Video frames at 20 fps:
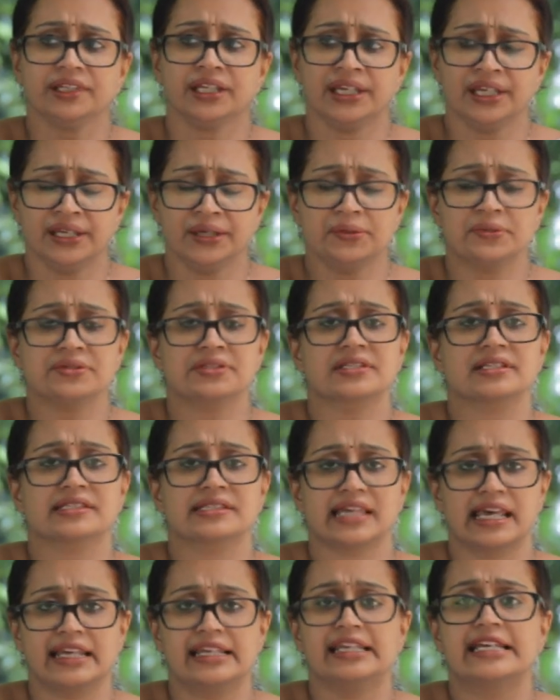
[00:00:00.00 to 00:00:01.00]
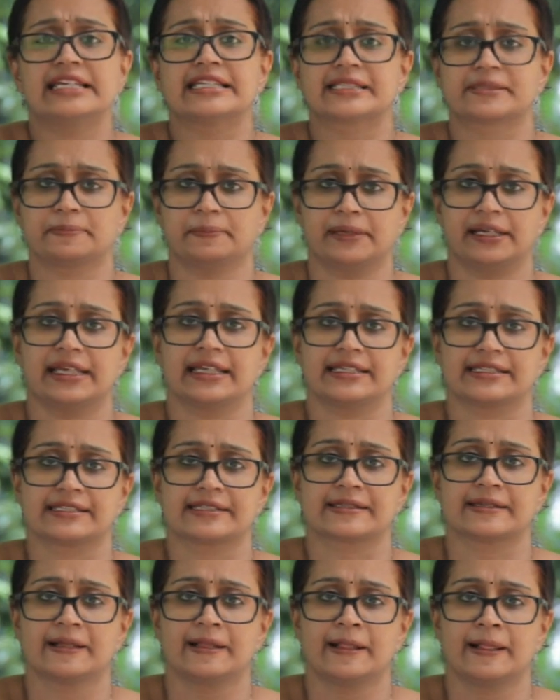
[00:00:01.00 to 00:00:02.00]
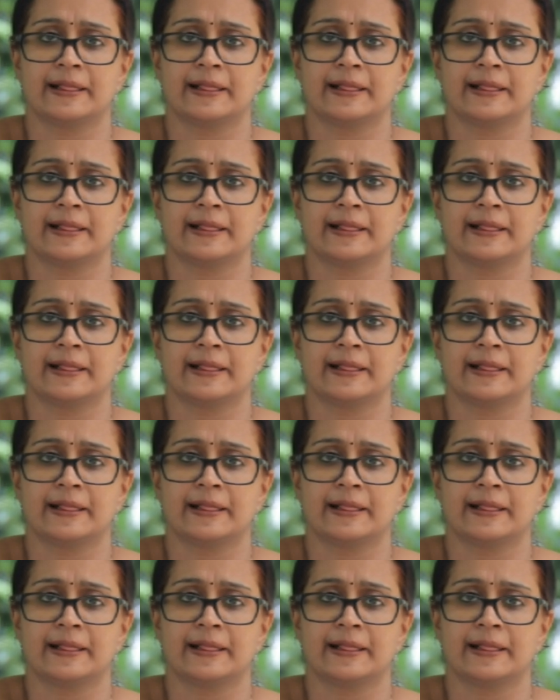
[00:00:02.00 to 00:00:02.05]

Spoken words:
He used to sell his plays